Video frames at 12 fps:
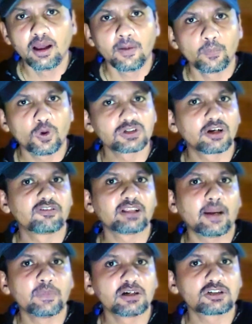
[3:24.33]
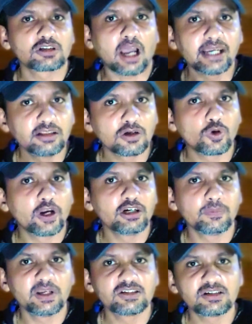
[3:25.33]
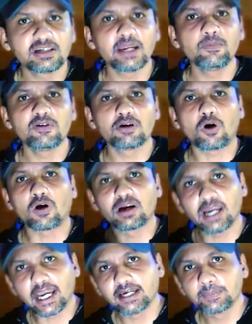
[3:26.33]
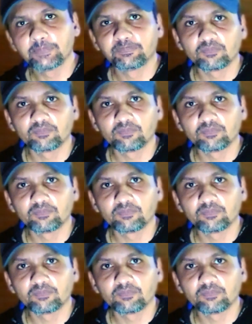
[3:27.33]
most of them it's either going to be streamed online